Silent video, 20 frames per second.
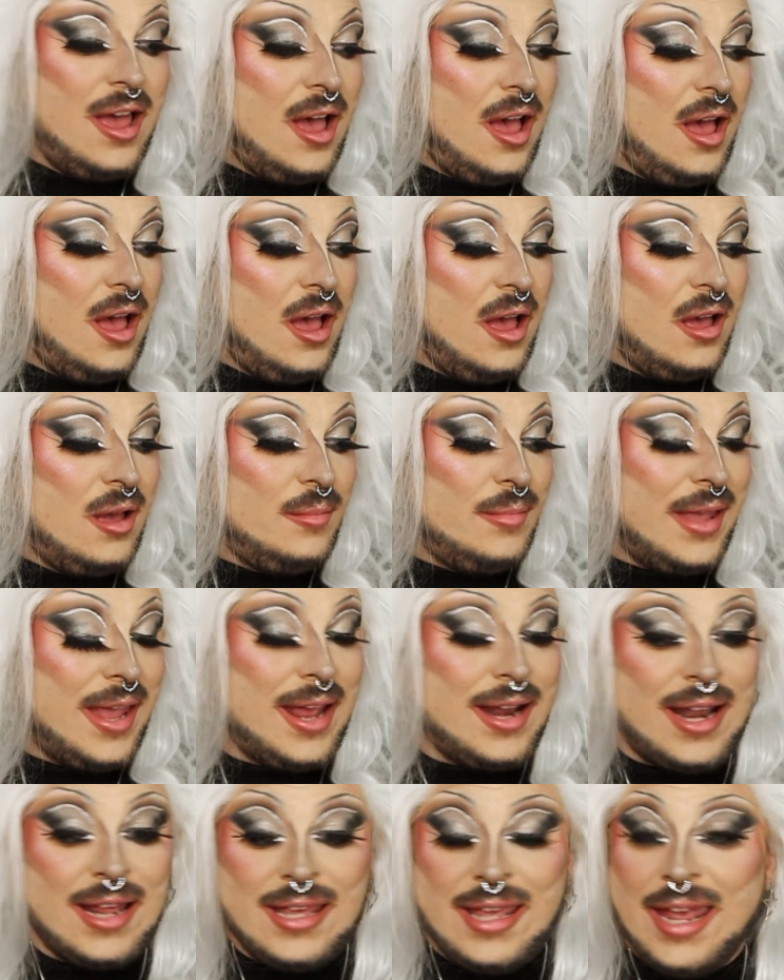
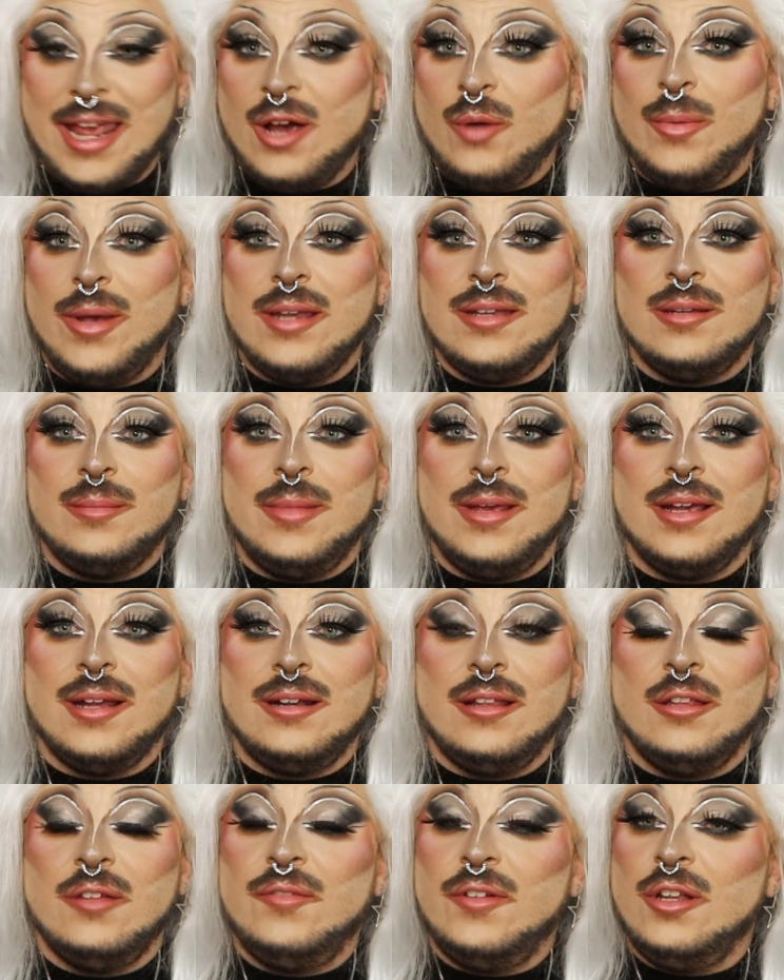And I can't wait to make
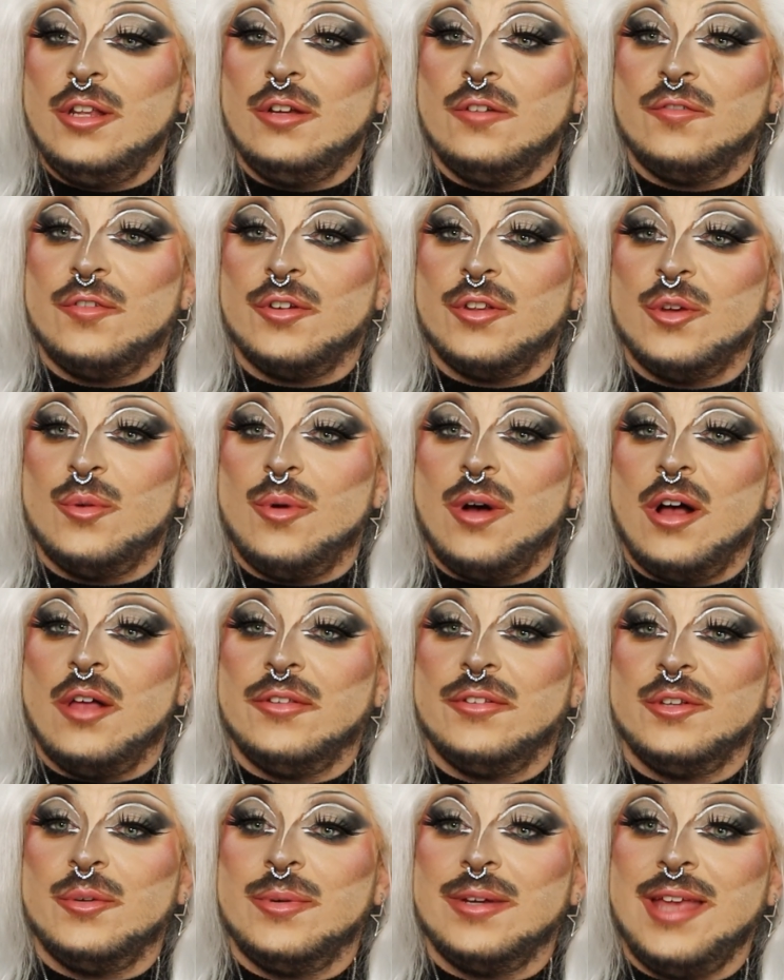another video for you all.
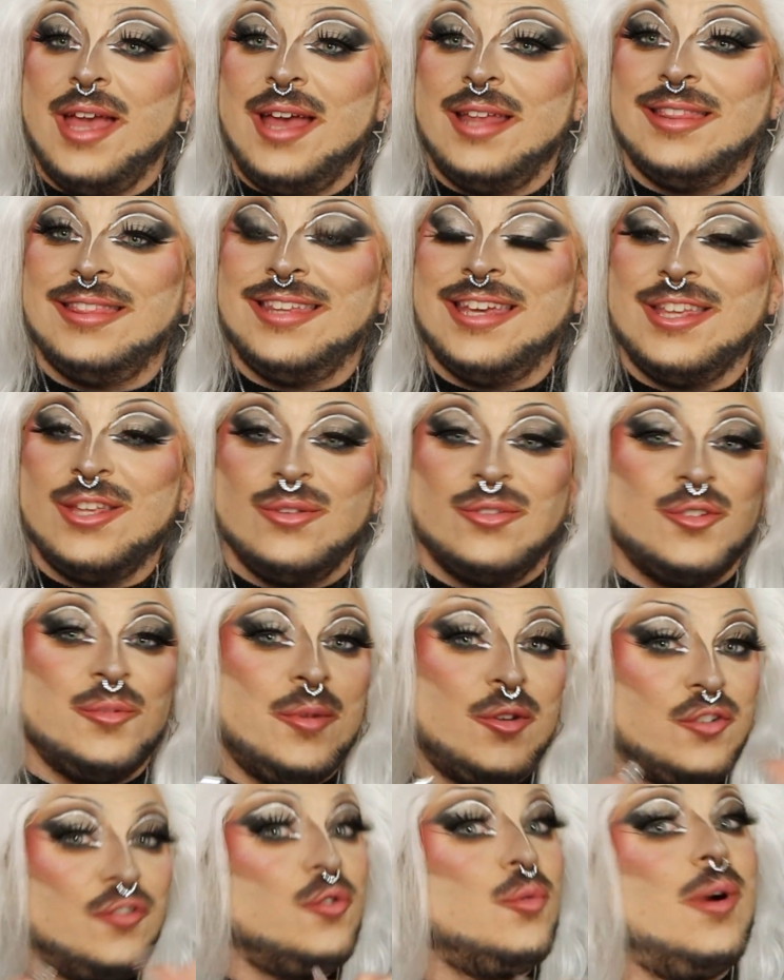So again, thank you so
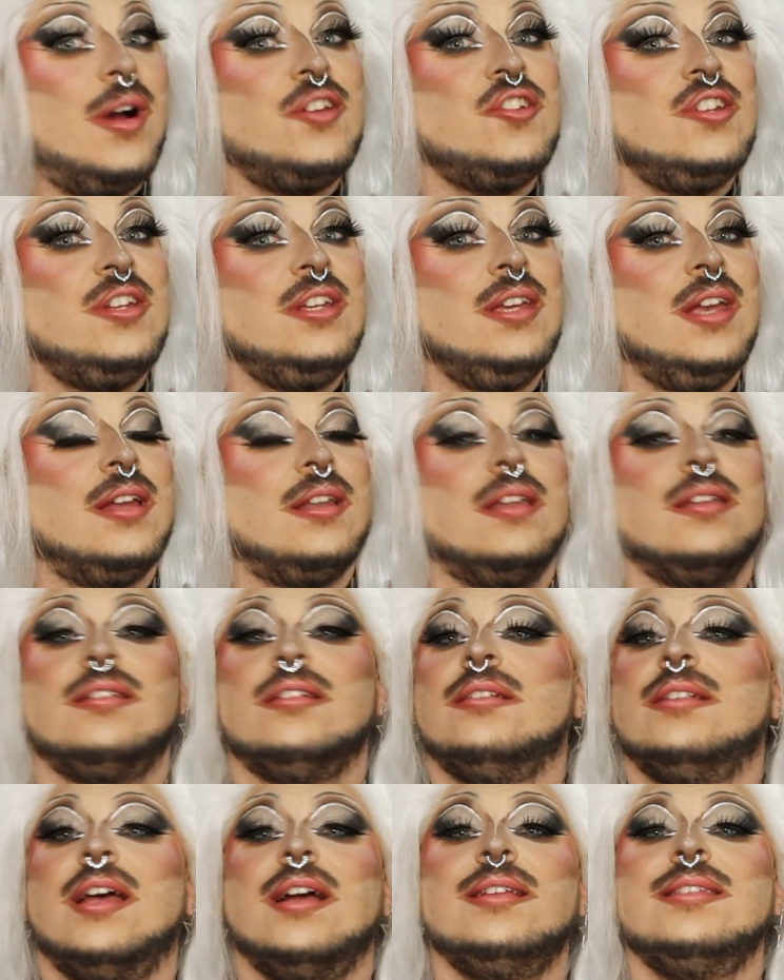much for watching, and
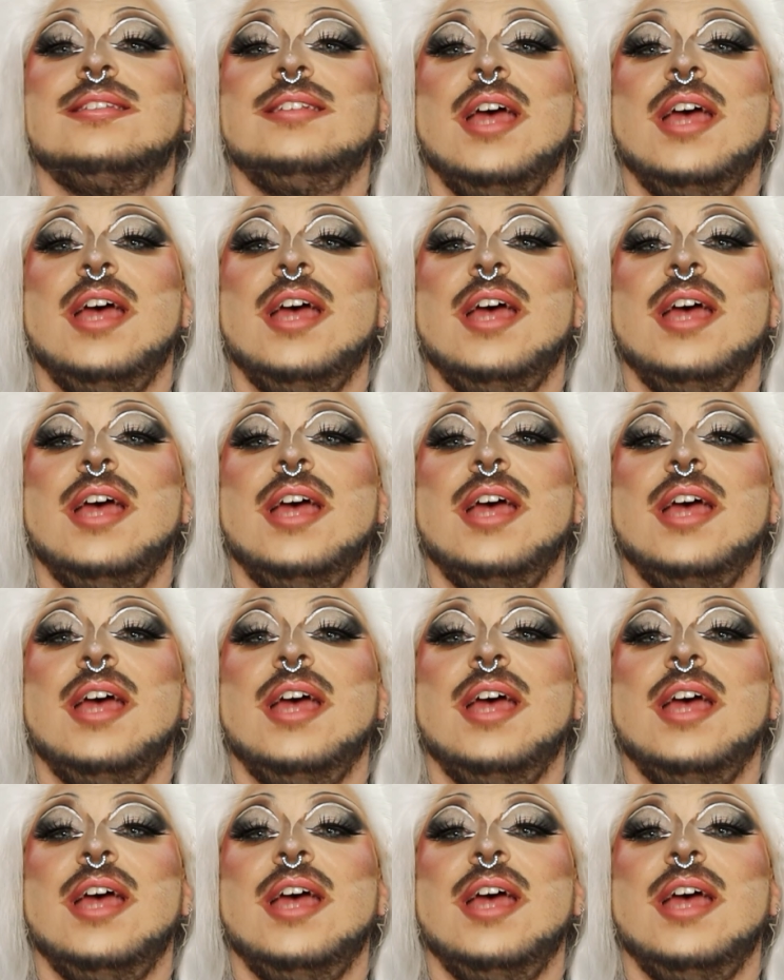until next